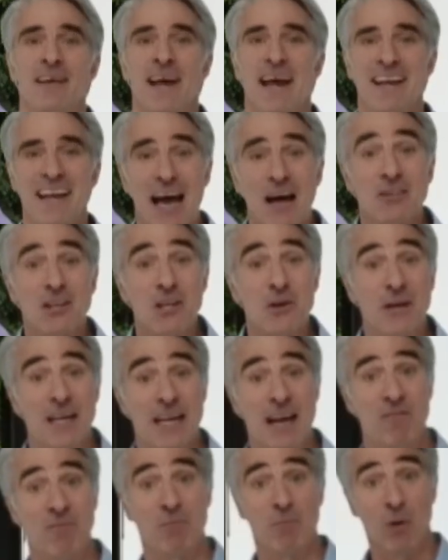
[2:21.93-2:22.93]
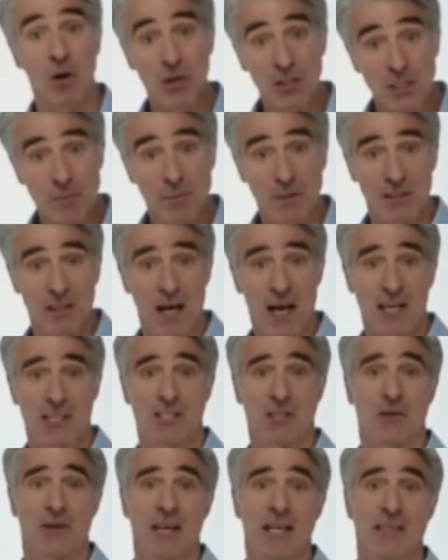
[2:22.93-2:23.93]
If you turn on read in
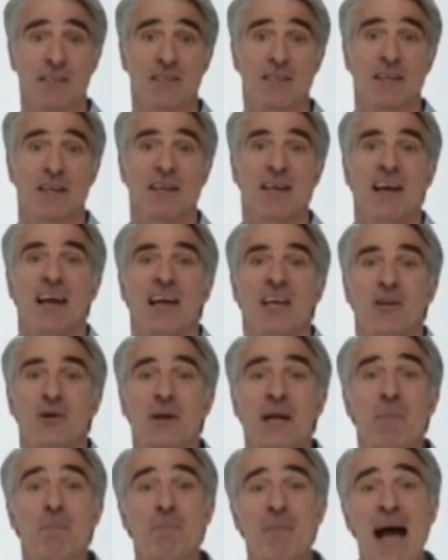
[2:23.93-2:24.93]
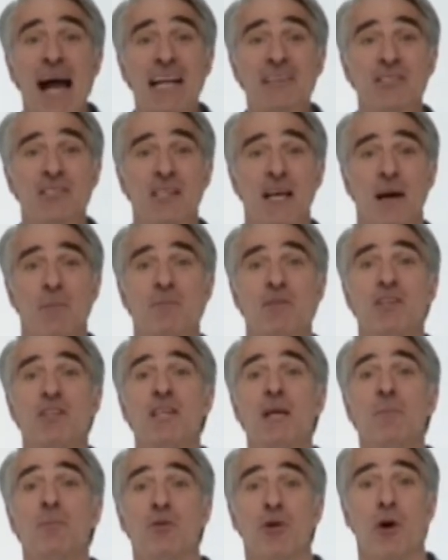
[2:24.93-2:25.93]
focus, you can also customize that.
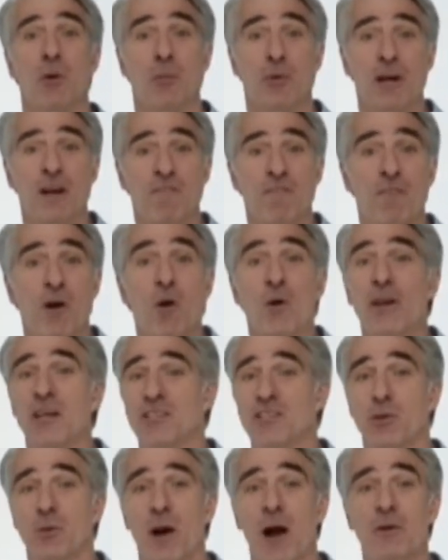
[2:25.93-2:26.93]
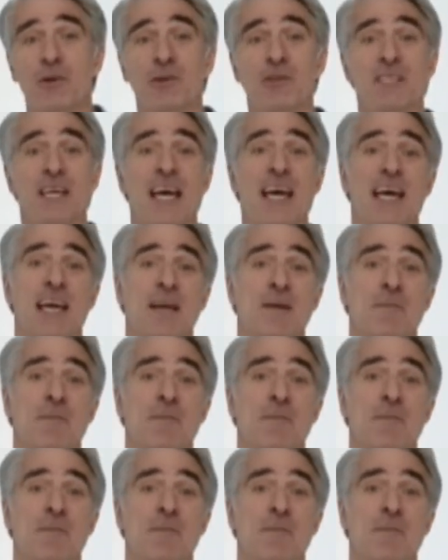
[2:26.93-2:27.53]
So whenever you switch to any